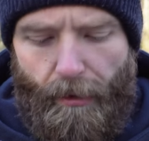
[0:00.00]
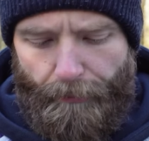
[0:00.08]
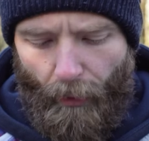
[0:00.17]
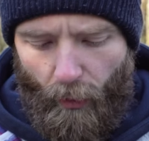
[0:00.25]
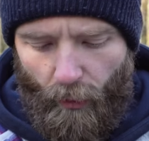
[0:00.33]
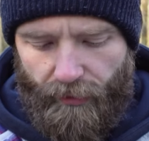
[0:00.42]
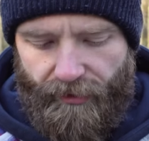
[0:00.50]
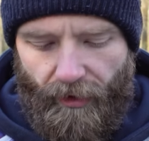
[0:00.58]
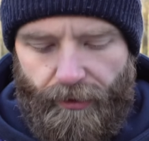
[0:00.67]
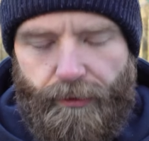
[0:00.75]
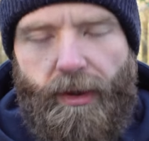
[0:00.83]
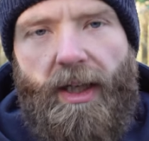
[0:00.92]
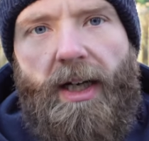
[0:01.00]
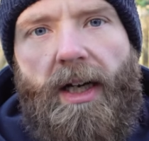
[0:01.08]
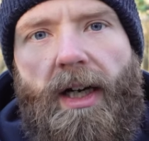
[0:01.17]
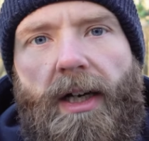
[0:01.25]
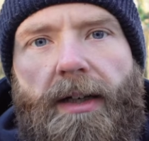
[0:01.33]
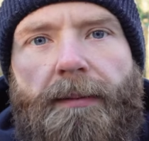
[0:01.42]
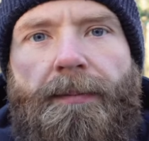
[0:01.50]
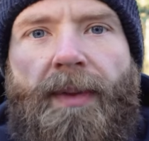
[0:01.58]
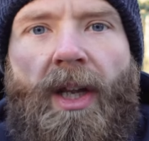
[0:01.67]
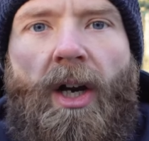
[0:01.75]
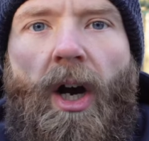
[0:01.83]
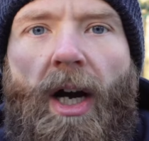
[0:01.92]
But also,
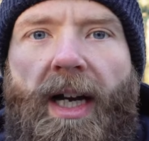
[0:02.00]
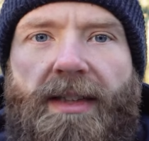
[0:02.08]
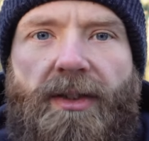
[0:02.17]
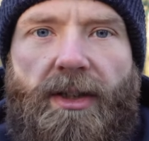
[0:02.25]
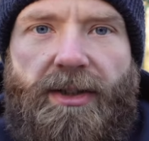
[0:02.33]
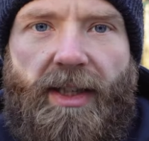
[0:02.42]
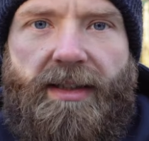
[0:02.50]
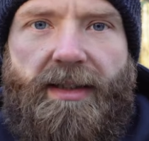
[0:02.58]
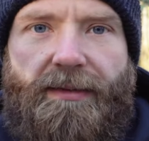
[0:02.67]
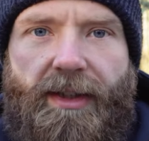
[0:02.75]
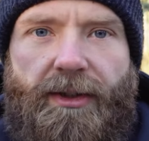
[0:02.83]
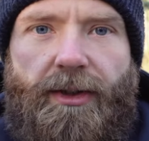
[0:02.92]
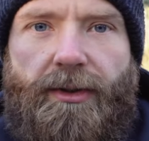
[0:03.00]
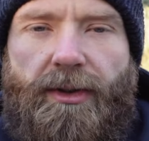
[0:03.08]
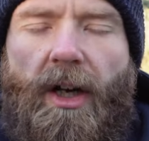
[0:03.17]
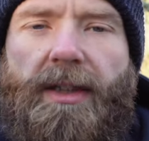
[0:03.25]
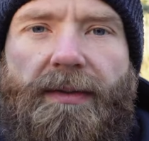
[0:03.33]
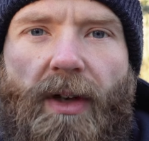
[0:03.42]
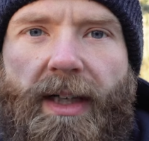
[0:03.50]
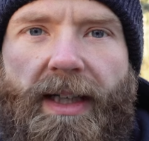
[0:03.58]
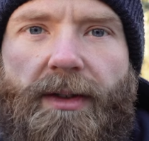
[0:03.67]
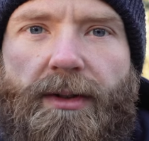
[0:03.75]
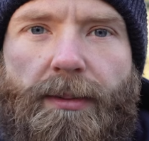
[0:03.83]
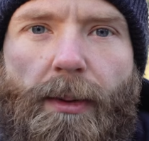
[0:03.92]
I had digestive issues, kind of like
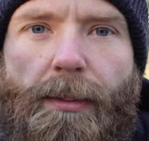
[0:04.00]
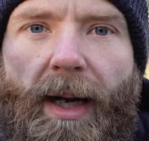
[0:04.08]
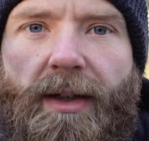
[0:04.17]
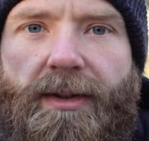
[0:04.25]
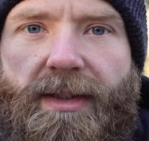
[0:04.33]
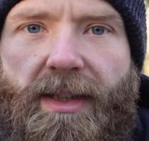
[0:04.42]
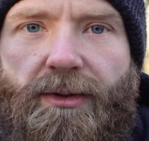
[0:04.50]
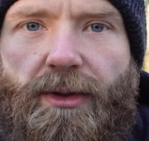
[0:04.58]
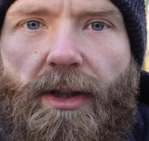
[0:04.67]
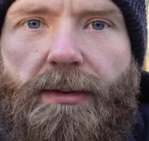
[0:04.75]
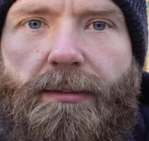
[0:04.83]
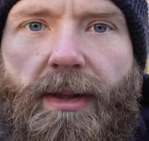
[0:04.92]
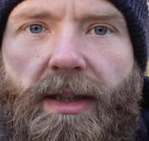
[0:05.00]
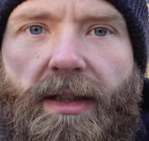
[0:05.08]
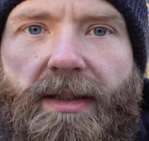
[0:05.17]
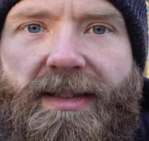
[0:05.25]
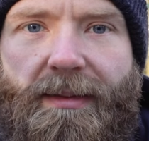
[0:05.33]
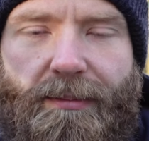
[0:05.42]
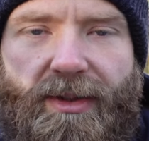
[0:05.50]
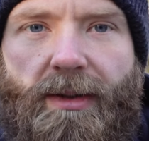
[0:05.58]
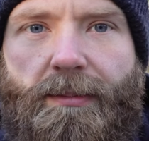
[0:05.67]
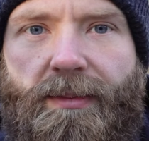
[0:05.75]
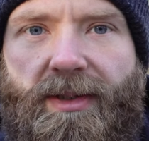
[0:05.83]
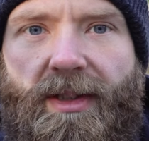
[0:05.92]
irritable bowel syndrome
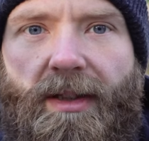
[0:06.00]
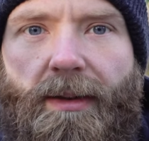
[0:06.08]
symptoms.